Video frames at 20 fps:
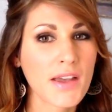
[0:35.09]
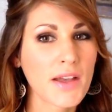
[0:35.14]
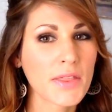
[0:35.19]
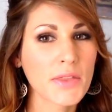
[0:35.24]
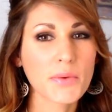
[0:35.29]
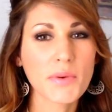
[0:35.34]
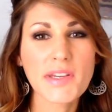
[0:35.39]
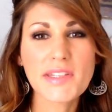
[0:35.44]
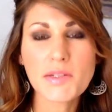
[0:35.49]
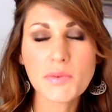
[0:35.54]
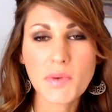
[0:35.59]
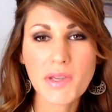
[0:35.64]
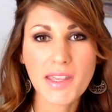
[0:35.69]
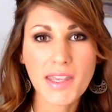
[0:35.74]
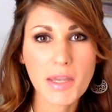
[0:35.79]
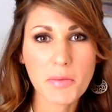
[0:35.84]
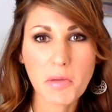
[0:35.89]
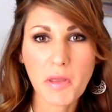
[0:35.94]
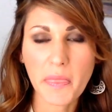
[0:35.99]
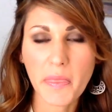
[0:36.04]
The reason we
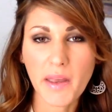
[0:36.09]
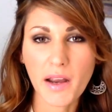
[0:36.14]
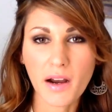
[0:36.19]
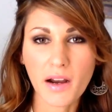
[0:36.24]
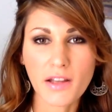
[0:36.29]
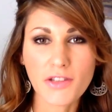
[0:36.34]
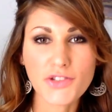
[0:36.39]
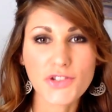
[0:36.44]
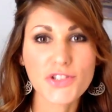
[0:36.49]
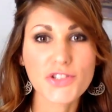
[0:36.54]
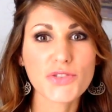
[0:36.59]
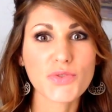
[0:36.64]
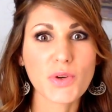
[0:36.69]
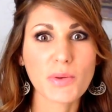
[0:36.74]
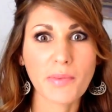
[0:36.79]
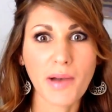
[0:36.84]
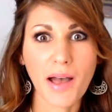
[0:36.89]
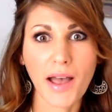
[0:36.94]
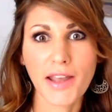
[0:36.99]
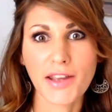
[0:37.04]
keep it there is just to
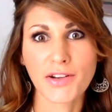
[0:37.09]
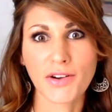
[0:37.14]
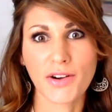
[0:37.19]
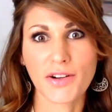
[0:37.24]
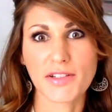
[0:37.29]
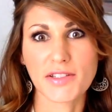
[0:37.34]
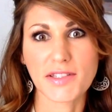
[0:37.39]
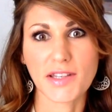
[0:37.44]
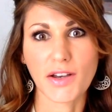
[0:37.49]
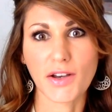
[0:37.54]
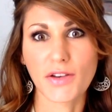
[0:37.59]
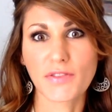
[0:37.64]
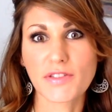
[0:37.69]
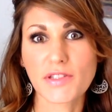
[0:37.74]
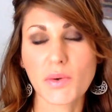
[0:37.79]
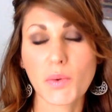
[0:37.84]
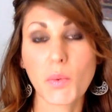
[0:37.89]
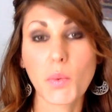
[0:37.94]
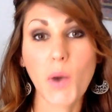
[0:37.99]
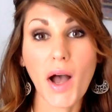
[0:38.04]
remind ourselves
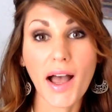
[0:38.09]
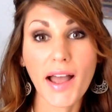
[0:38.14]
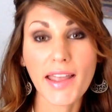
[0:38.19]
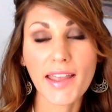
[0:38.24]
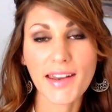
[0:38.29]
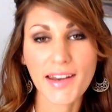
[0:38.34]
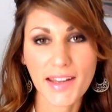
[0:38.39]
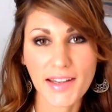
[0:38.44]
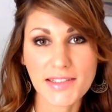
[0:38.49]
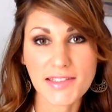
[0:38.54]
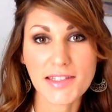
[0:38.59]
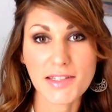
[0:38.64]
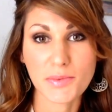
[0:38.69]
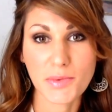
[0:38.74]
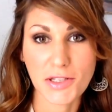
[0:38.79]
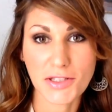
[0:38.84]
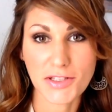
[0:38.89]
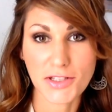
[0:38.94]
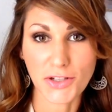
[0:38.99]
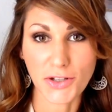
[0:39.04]
why it is that
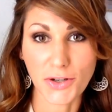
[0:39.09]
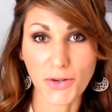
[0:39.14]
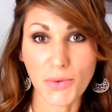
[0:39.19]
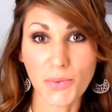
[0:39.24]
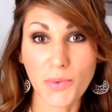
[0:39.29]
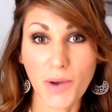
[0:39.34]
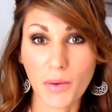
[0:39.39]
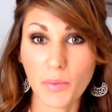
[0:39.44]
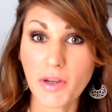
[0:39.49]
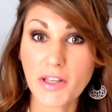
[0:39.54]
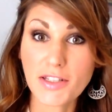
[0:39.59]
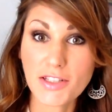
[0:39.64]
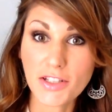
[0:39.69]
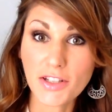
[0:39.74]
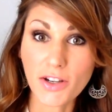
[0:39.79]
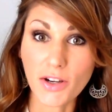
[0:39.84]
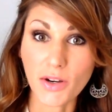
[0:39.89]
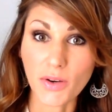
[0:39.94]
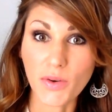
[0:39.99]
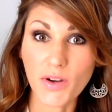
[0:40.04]
we do what we
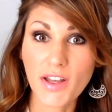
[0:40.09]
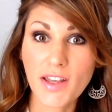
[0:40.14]
do,